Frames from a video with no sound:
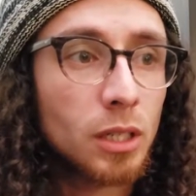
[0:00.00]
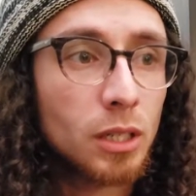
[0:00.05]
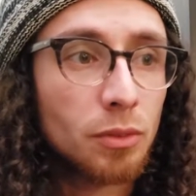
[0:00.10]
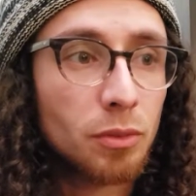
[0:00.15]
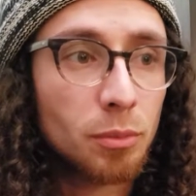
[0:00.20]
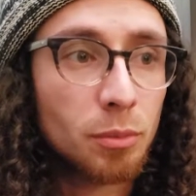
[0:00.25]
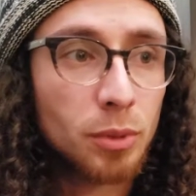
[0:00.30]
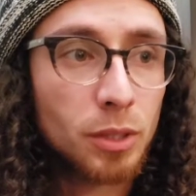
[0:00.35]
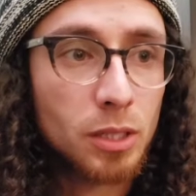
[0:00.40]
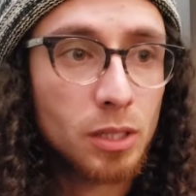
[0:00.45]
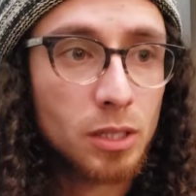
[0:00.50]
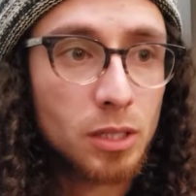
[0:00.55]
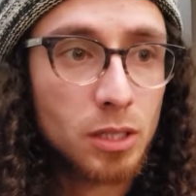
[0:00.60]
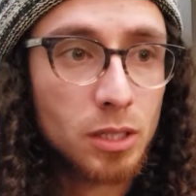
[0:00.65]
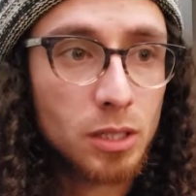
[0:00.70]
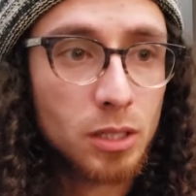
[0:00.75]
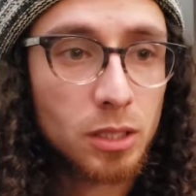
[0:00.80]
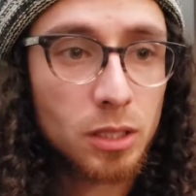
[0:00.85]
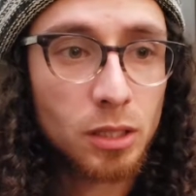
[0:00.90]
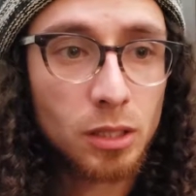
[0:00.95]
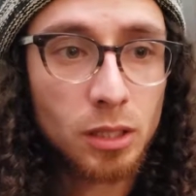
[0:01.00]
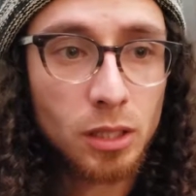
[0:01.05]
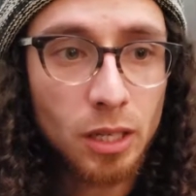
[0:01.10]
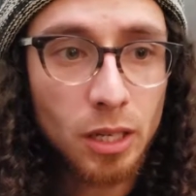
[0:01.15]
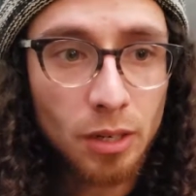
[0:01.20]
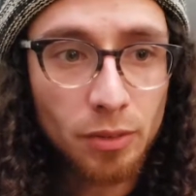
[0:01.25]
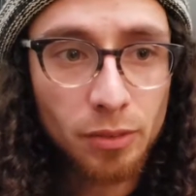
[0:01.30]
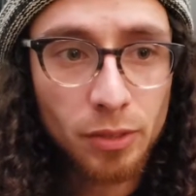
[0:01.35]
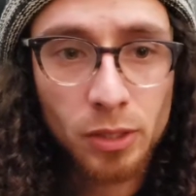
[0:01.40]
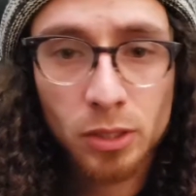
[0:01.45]
Everybody's just looking
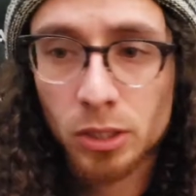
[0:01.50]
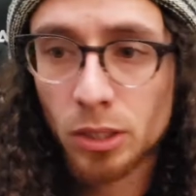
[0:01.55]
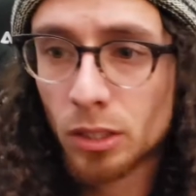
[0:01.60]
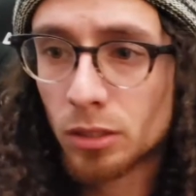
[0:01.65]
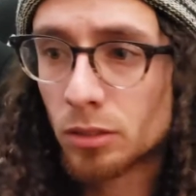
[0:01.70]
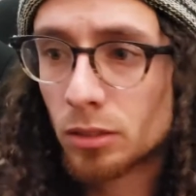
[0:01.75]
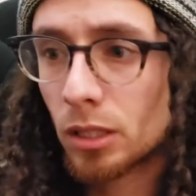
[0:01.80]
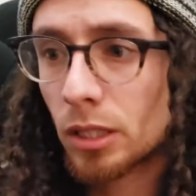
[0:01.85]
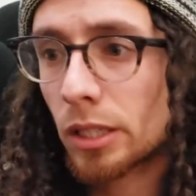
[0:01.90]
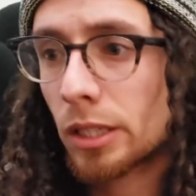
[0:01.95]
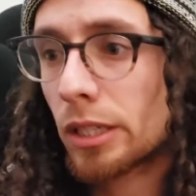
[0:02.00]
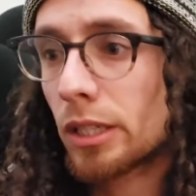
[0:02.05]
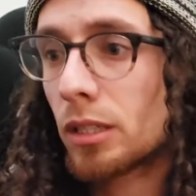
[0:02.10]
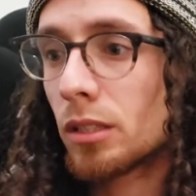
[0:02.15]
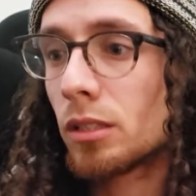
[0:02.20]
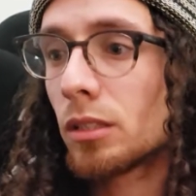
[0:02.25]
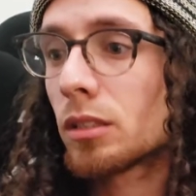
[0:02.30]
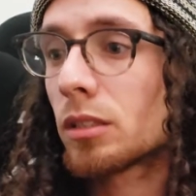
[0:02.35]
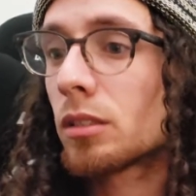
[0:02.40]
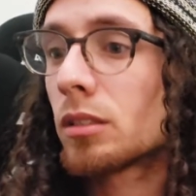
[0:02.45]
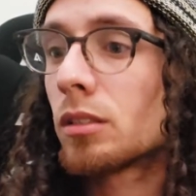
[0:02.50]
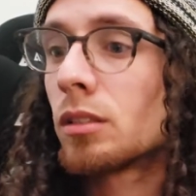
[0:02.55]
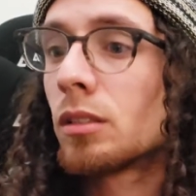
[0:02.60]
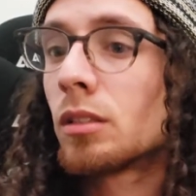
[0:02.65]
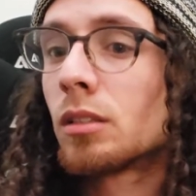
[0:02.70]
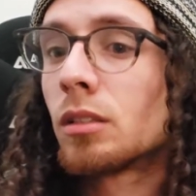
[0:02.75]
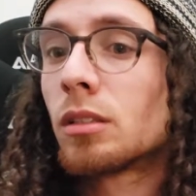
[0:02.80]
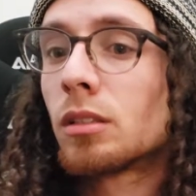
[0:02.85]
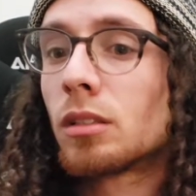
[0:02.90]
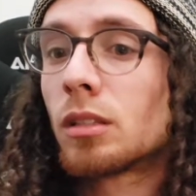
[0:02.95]
out for each other. Like, hey, look,
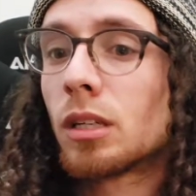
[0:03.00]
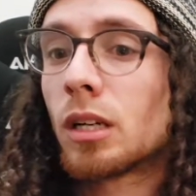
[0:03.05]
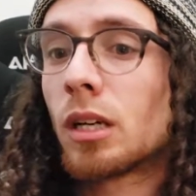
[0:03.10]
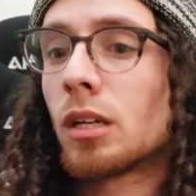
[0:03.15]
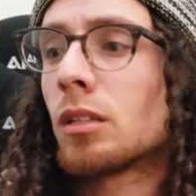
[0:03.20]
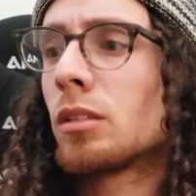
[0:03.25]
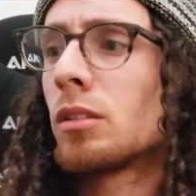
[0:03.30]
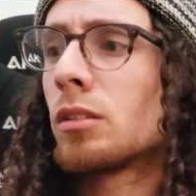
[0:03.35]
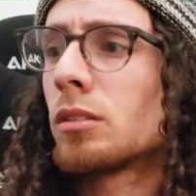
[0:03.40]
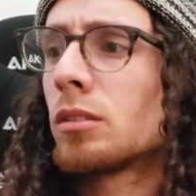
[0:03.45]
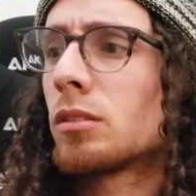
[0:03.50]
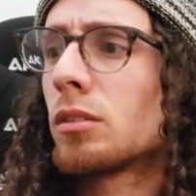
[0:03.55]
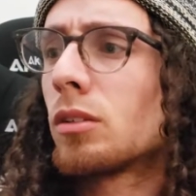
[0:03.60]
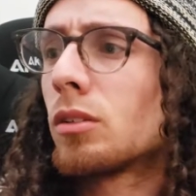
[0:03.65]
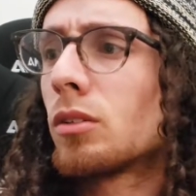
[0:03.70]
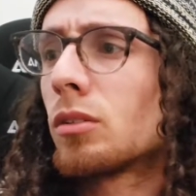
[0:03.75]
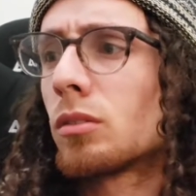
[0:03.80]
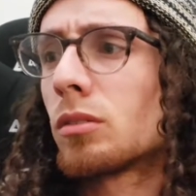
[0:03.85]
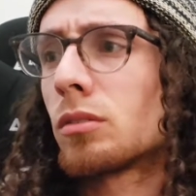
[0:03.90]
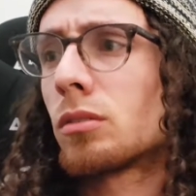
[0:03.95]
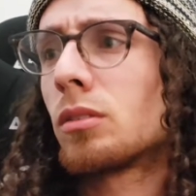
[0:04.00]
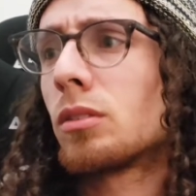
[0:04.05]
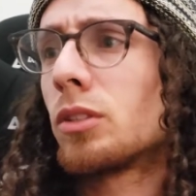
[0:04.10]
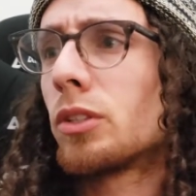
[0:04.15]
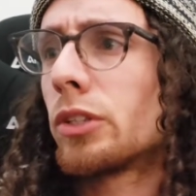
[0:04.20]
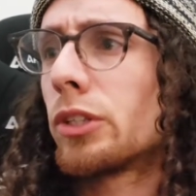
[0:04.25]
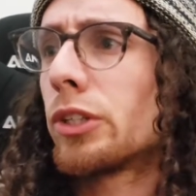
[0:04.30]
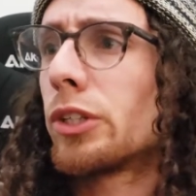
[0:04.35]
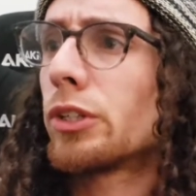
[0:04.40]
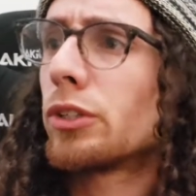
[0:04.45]
you know, oh,
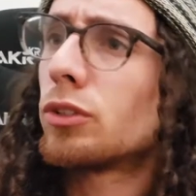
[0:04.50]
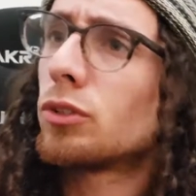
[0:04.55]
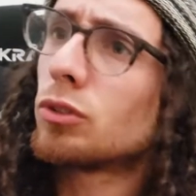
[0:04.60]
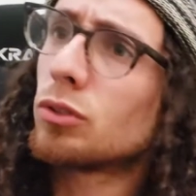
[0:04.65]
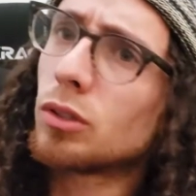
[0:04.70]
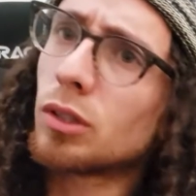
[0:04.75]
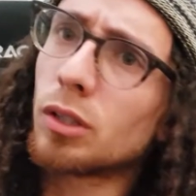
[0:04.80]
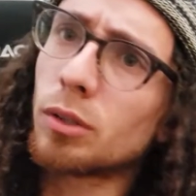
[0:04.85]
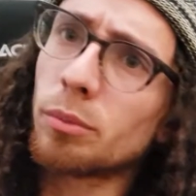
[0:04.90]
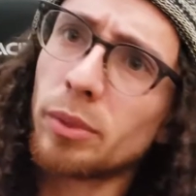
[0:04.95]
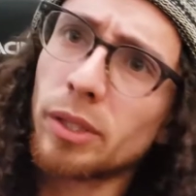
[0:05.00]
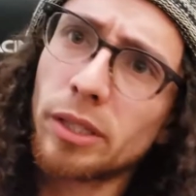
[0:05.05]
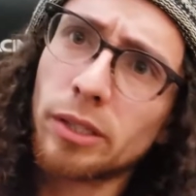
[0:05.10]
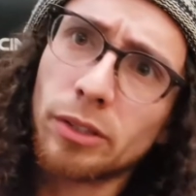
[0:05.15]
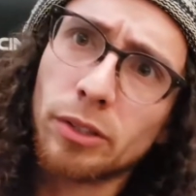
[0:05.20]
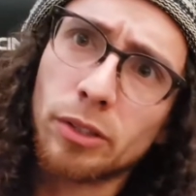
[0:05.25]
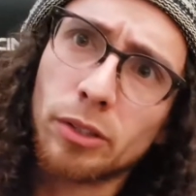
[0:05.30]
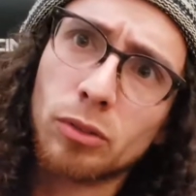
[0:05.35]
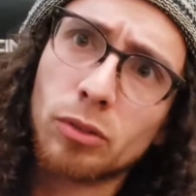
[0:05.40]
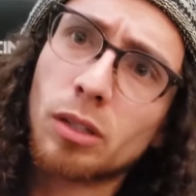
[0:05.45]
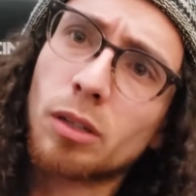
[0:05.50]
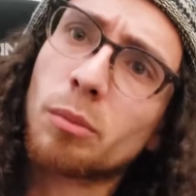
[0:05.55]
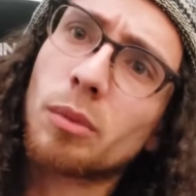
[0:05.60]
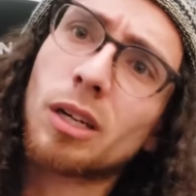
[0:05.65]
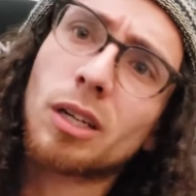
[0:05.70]
you're a beginner or newcomer.